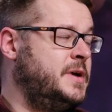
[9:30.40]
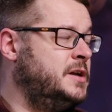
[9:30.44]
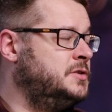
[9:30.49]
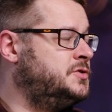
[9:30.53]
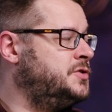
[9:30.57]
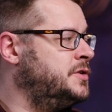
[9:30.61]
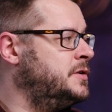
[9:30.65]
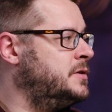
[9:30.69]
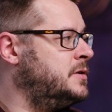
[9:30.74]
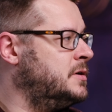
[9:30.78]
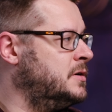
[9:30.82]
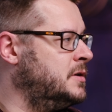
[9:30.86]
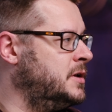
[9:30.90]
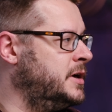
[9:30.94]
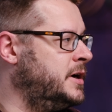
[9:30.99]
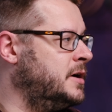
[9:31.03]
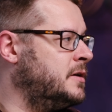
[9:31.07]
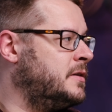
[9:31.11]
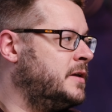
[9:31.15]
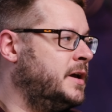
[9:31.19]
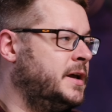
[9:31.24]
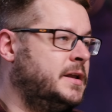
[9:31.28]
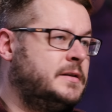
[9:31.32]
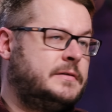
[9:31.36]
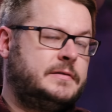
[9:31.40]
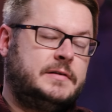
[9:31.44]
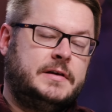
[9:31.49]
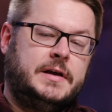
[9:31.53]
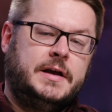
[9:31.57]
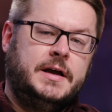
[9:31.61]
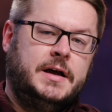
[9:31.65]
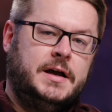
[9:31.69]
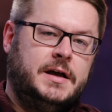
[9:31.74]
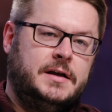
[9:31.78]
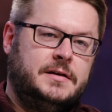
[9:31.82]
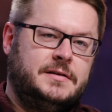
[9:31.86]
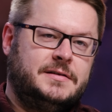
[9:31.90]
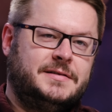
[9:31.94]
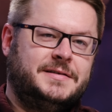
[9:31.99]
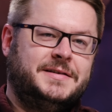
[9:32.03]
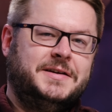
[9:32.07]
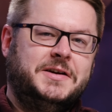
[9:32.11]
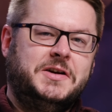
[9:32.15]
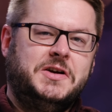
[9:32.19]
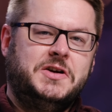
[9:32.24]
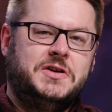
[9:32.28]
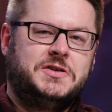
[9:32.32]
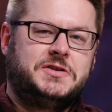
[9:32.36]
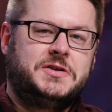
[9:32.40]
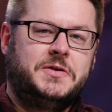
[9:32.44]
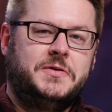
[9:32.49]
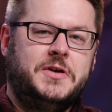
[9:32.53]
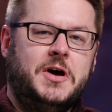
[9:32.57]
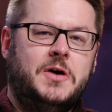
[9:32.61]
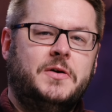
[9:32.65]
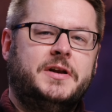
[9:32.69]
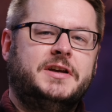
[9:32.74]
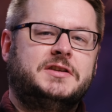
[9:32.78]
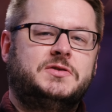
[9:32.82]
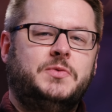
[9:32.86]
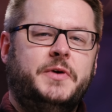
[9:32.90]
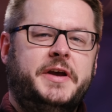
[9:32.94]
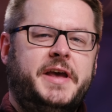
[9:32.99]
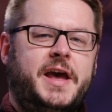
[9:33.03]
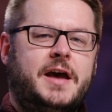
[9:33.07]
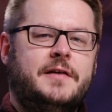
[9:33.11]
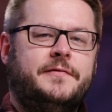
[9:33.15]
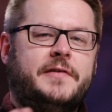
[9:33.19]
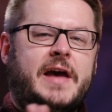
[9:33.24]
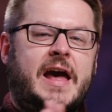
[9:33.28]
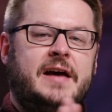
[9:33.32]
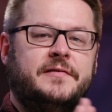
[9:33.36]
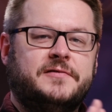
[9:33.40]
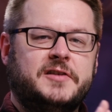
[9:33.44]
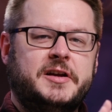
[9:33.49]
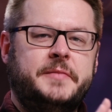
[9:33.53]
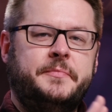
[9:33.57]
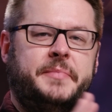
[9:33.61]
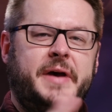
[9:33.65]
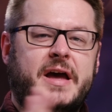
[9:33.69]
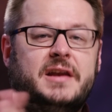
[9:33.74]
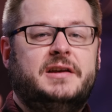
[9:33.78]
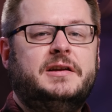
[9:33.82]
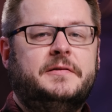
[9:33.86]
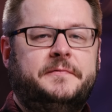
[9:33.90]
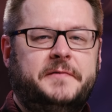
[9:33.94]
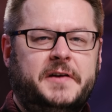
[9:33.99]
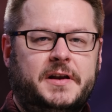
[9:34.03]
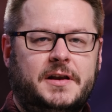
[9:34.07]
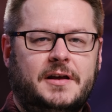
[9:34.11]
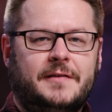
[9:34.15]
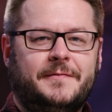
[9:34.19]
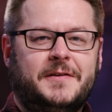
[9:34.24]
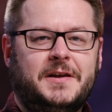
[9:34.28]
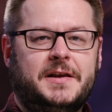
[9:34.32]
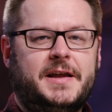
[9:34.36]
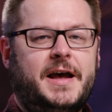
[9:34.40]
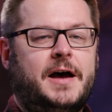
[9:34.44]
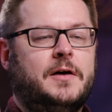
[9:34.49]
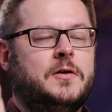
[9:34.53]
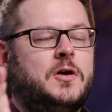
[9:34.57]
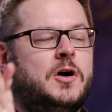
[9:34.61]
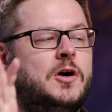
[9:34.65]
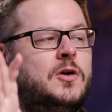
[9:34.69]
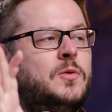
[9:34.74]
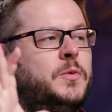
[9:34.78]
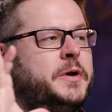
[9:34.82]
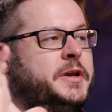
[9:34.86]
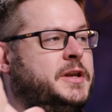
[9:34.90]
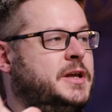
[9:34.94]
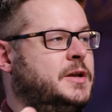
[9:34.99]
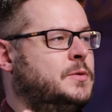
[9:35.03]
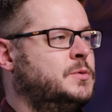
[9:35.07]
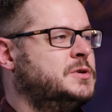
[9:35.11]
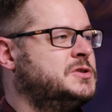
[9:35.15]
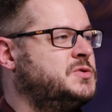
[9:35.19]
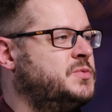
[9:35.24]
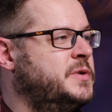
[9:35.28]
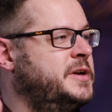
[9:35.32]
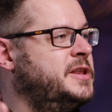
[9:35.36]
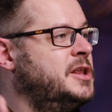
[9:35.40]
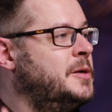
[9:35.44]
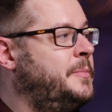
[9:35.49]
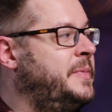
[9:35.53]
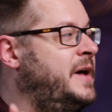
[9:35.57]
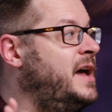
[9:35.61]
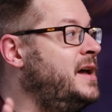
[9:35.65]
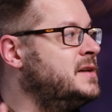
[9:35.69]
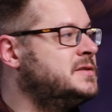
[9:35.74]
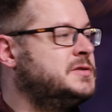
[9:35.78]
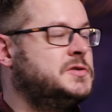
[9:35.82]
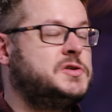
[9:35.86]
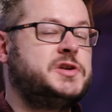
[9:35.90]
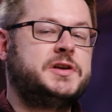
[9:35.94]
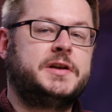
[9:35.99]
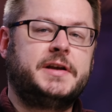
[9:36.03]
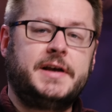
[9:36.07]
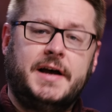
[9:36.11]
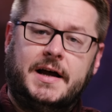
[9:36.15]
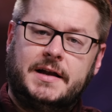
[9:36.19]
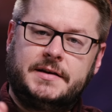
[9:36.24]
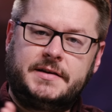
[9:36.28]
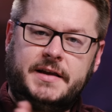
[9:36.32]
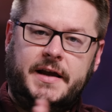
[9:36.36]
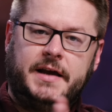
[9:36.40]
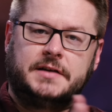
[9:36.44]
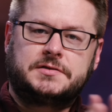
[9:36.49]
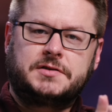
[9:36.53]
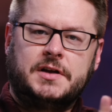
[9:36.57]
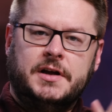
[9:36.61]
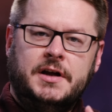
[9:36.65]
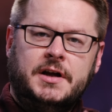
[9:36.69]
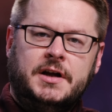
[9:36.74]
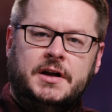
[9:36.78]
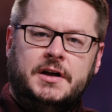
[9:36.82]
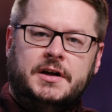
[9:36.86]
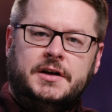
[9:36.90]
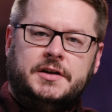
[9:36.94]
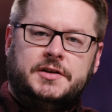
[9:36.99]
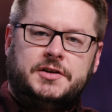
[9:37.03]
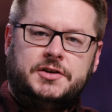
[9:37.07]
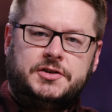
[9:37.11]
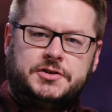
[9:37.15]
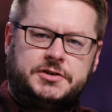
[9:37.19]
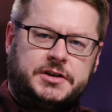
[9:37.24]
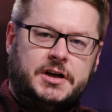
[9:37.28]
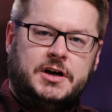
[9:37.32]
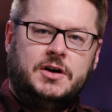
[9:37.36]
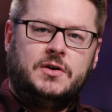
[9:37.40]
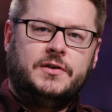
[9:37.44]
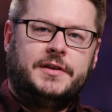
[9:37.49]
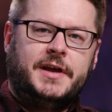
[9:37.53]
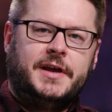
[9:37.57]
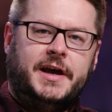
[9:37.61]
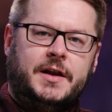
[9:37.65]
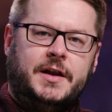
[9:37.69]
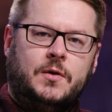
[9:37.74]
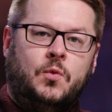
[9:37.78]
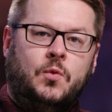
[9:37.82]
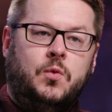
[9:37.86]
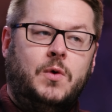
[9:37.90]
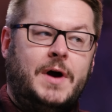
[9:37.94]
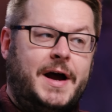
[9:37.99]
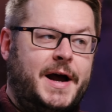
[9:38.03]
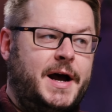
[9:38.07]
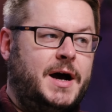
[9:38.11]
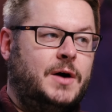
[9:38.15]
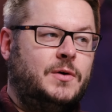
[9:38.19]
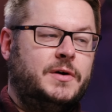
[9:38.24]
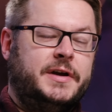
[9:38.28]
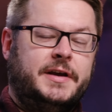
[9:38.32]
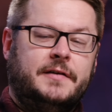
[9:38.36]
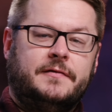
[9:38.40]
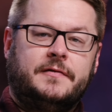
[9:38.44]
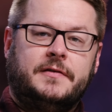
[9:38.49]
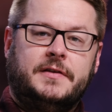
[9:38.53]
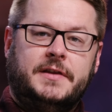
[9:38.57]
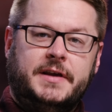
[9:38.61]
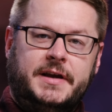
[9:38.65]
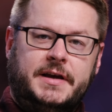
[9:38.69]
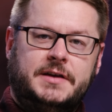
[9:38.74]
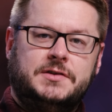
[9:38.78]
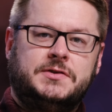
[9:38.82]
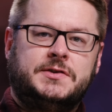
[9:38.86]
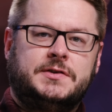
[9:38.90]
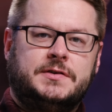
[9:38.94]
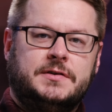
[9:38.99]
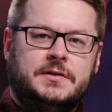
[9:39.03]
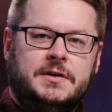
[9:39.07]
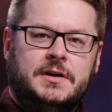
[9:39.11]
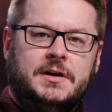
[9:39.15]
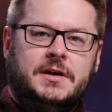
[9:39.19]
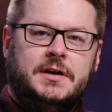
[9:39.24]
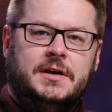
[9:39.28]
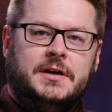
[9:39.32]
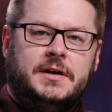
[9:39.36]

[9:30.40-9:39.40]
had mentioned earlier that, uh, so notice we gave every benefit of the doubt. All we did was read the passage in context to show that, wow, if this